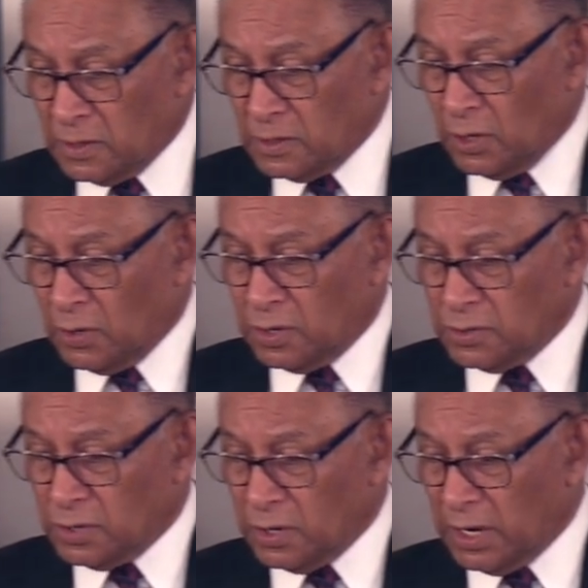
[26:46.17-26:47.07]
so,
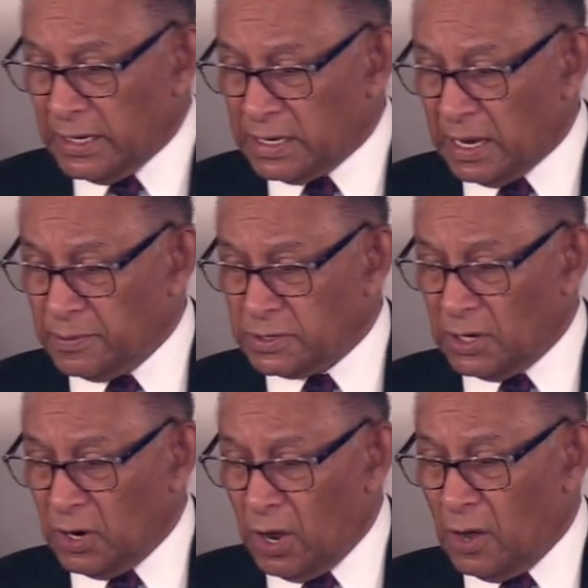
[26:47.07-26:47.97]
so God comes
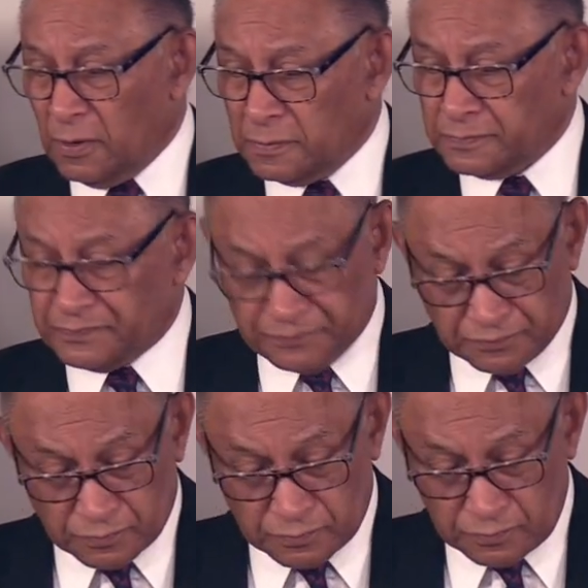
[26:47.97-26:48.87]
along,
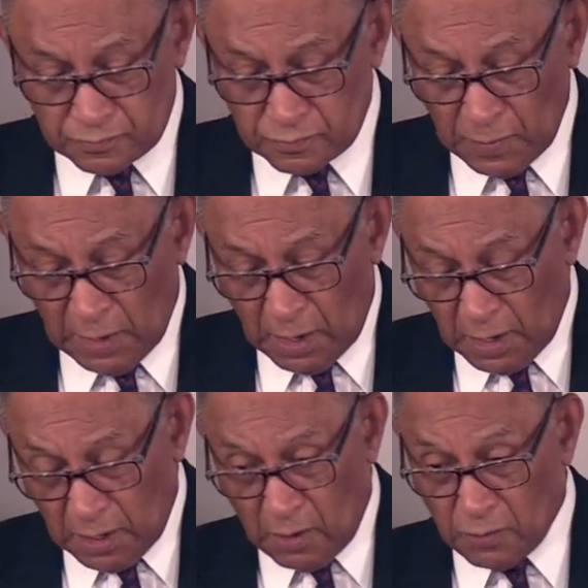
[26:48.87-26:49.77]

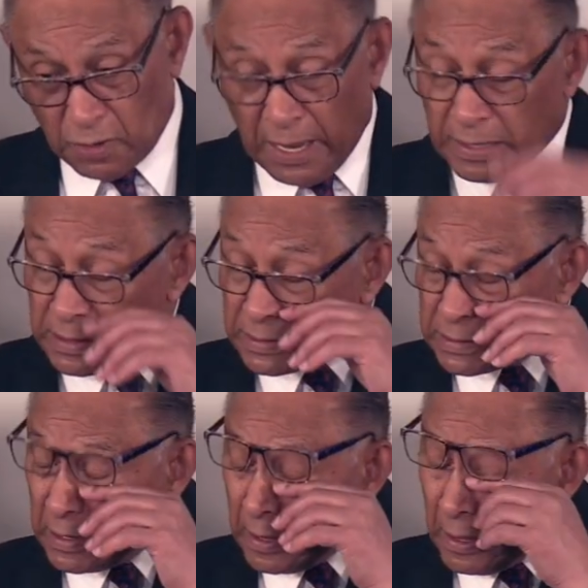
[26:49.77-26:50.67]
and now God
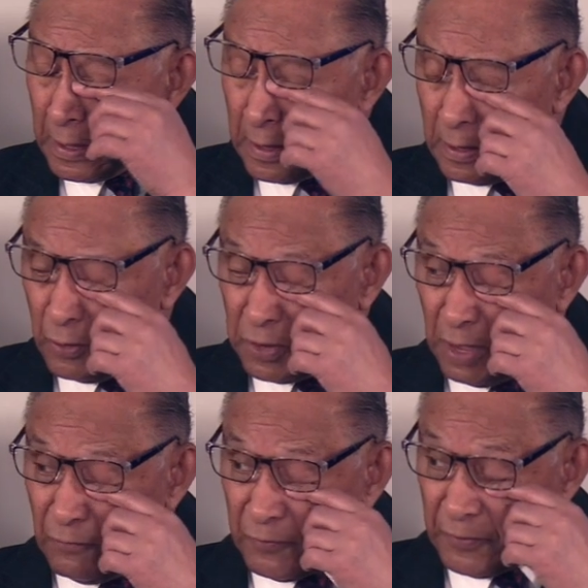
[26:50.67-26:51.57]
is
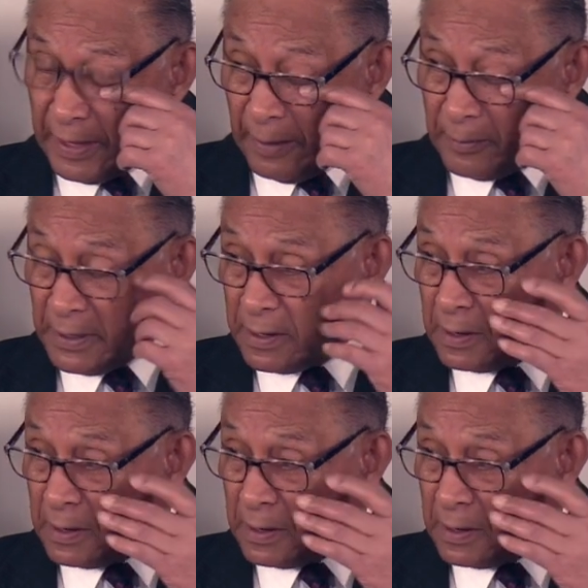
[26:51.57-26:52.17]
looking for them,